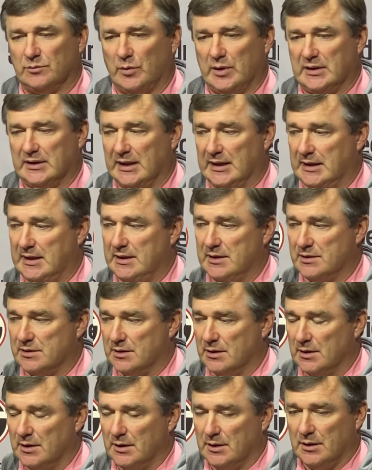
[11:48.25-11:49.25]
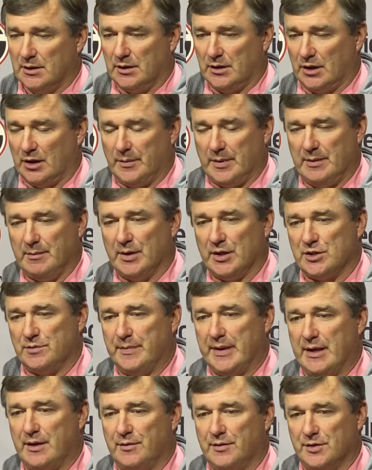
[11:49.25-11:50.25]
We think he's going to be much
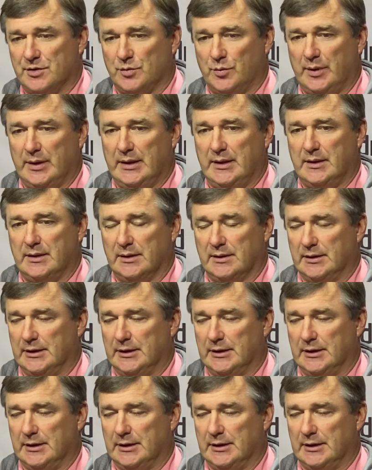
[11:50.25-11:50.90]
better this week.